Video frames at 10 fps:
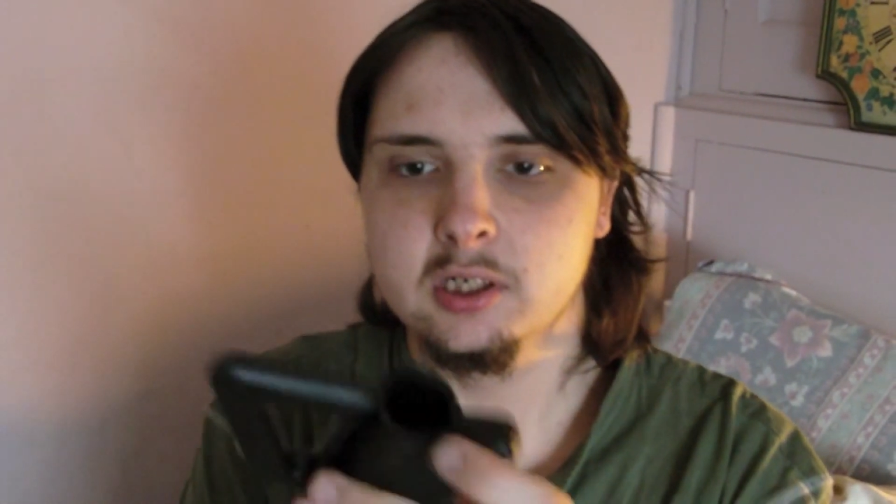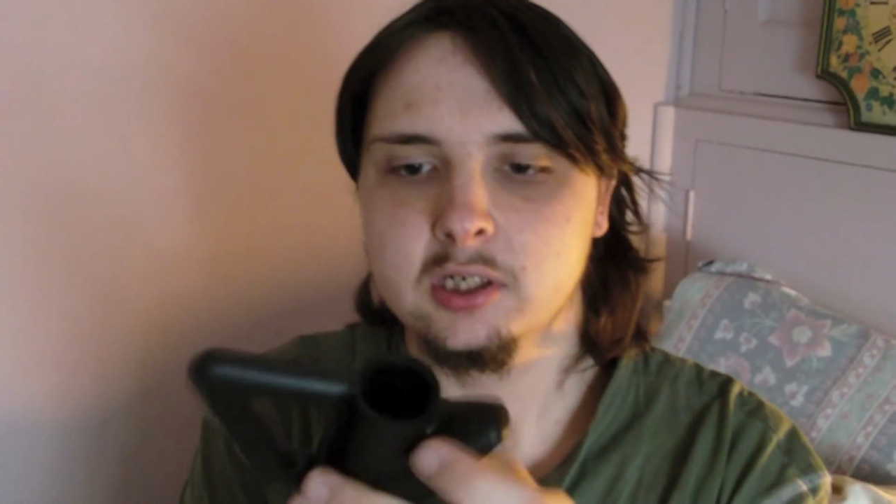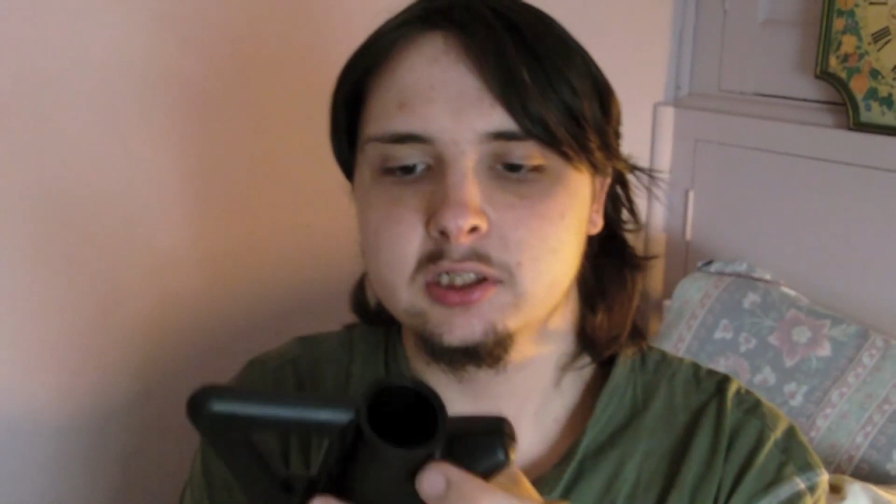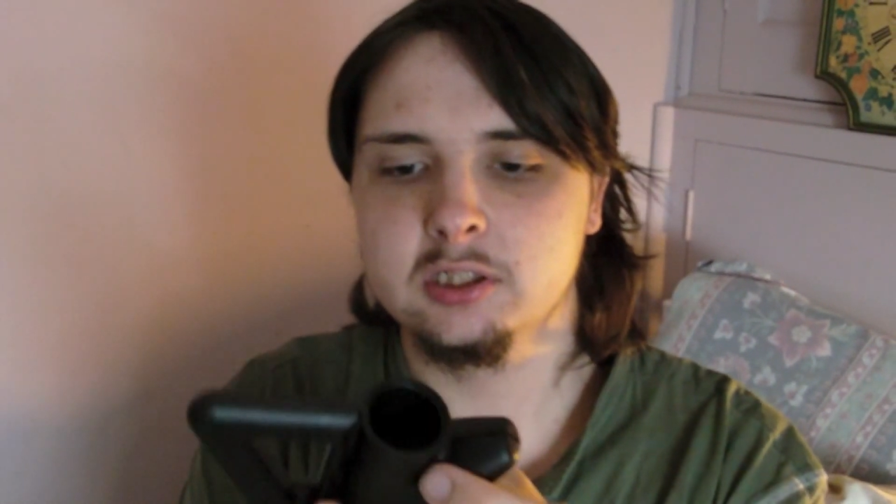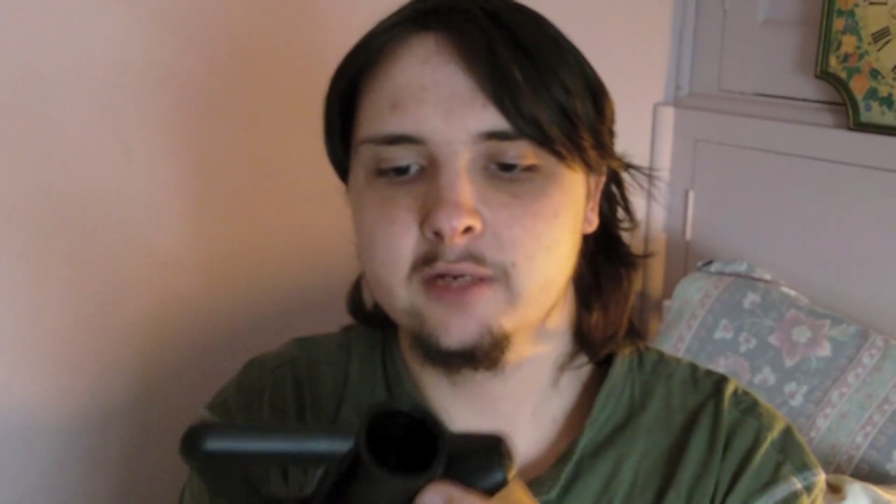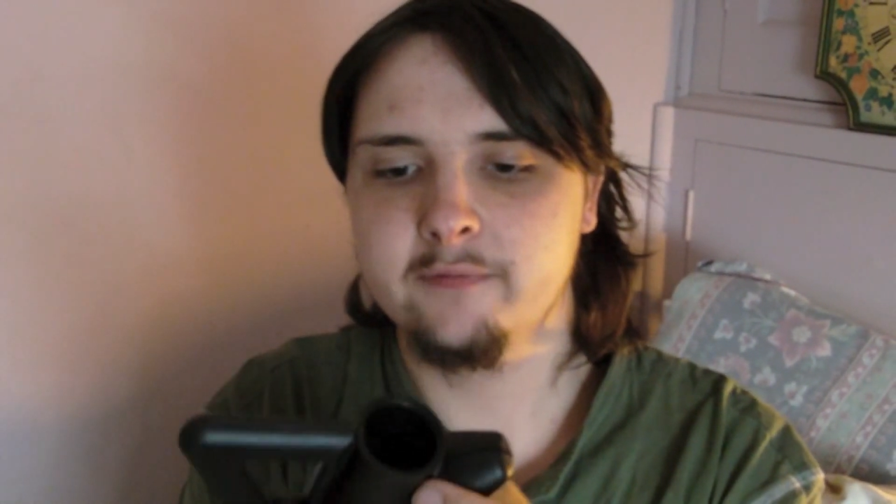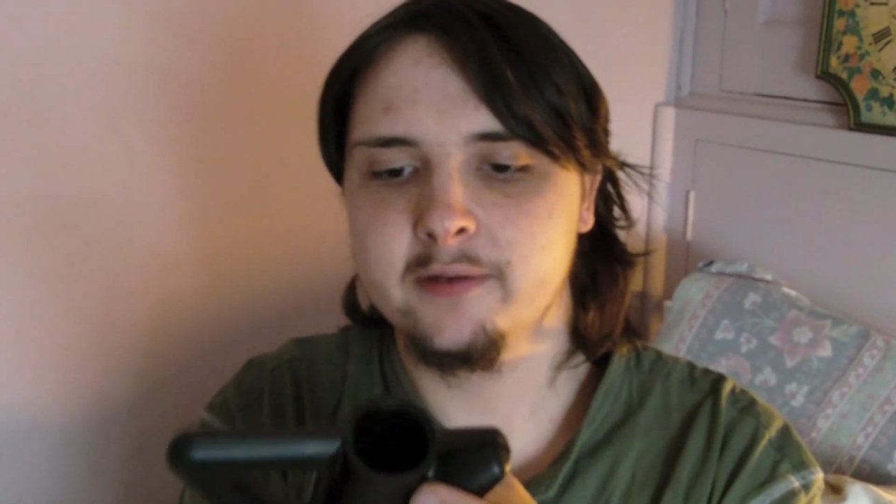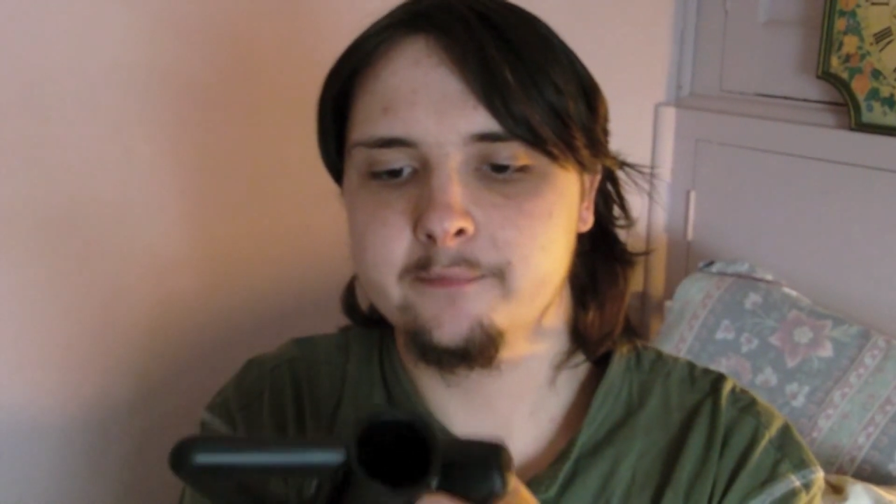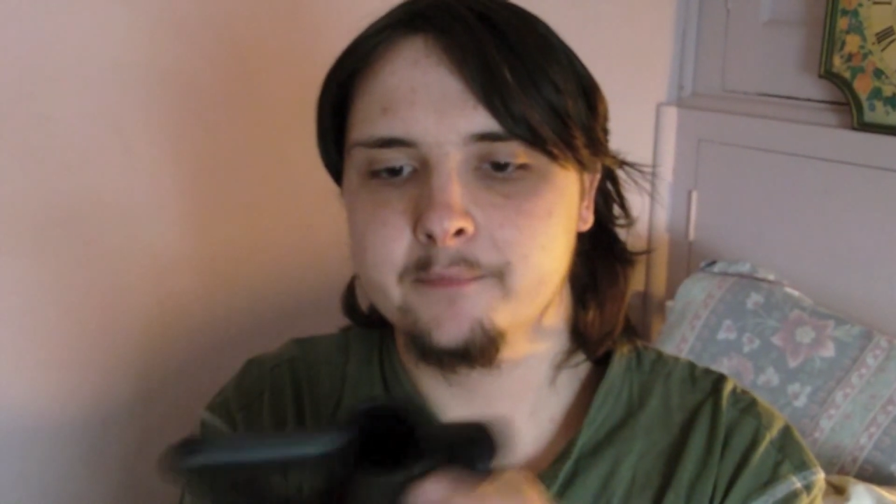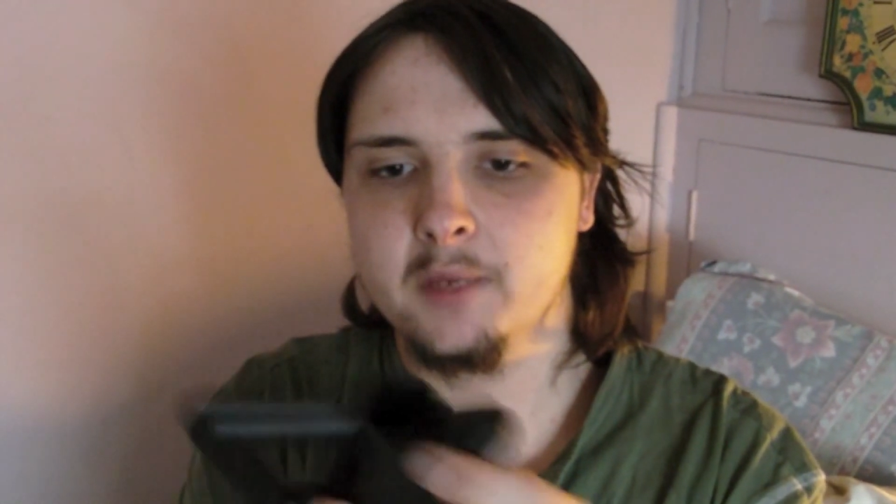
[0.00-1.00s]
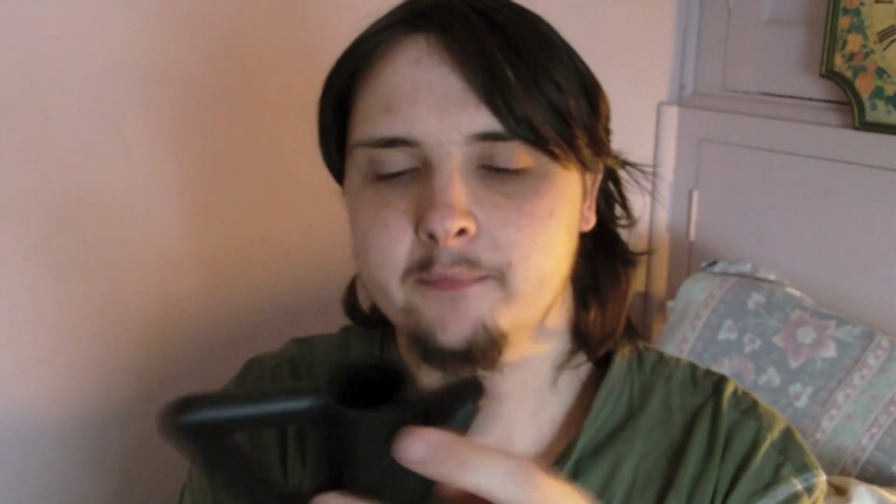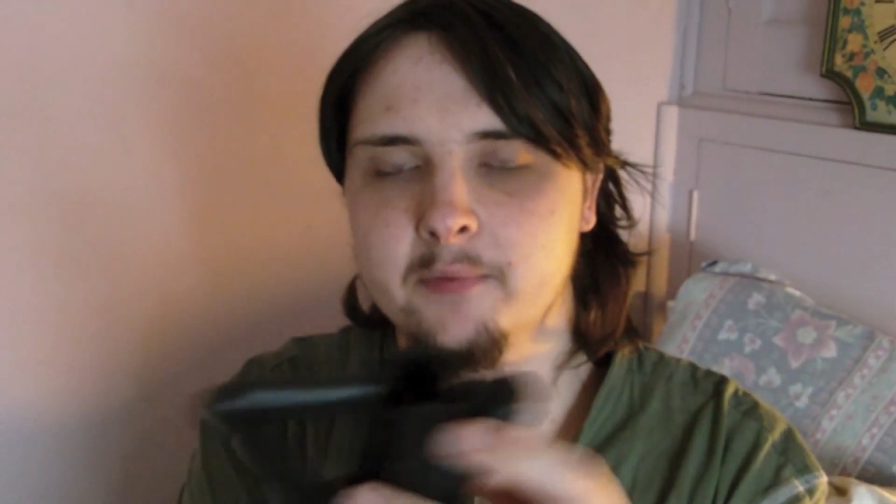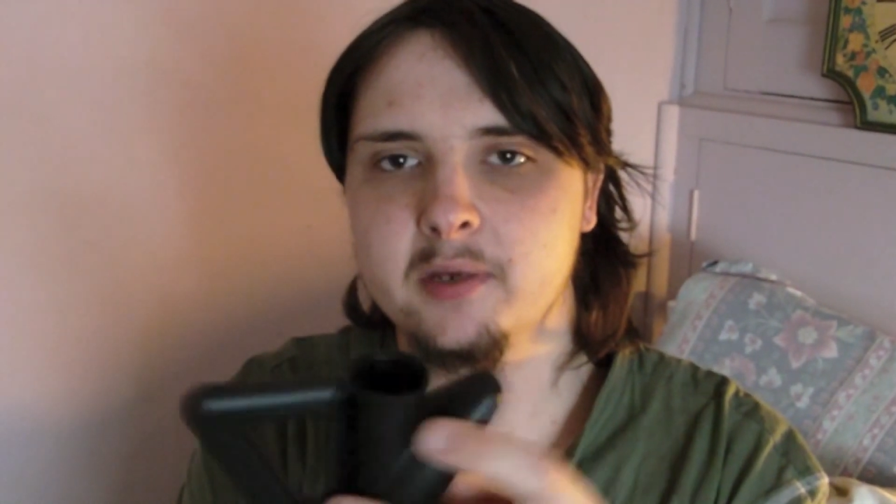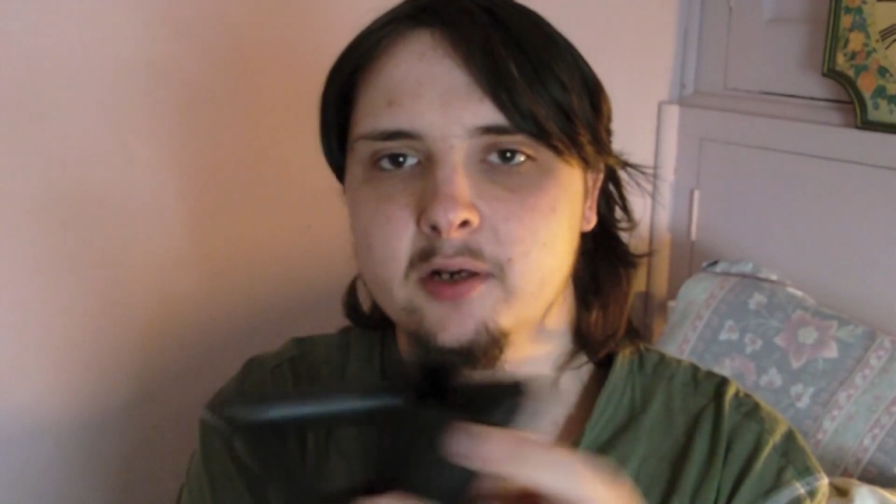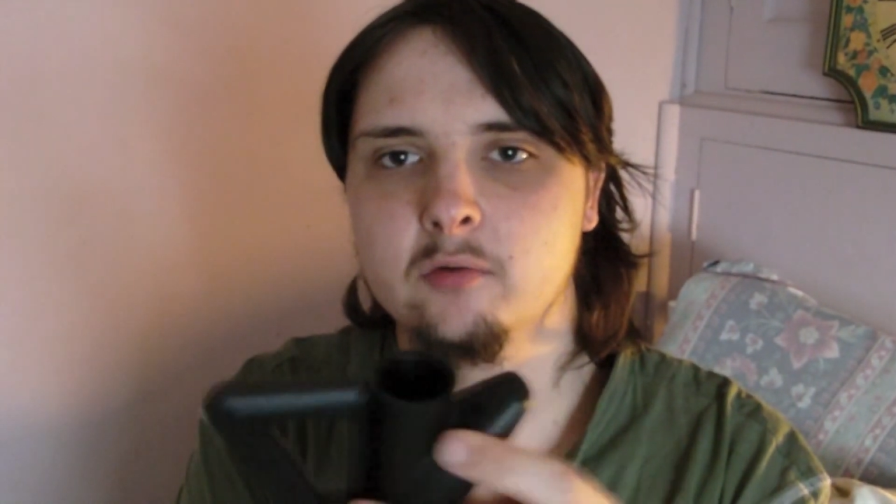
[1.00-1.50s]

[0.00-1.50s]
Shove it up the middle,